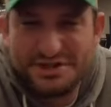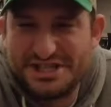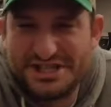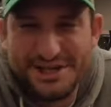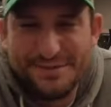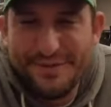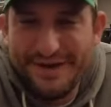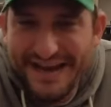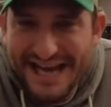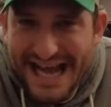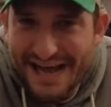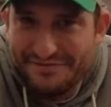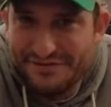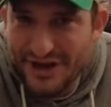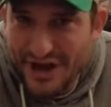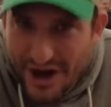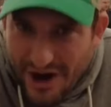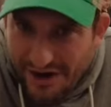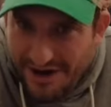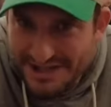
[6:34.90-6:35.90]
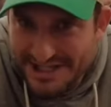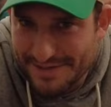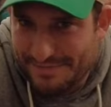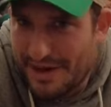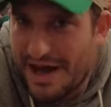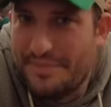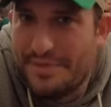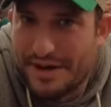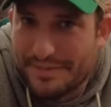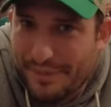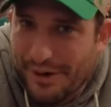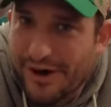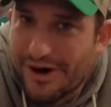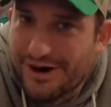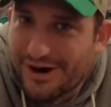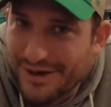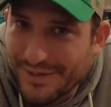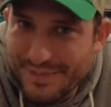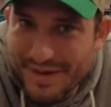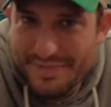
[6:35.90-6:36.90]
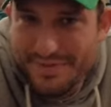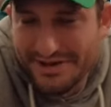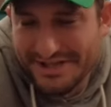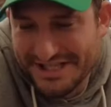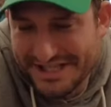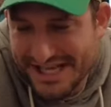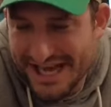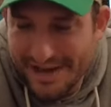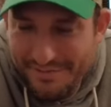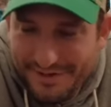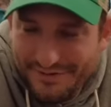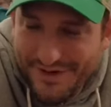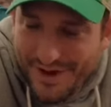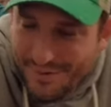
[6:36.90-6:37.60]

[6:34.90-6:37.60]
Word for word: just going to play at FDR. It's a yeah, public park. People just come if they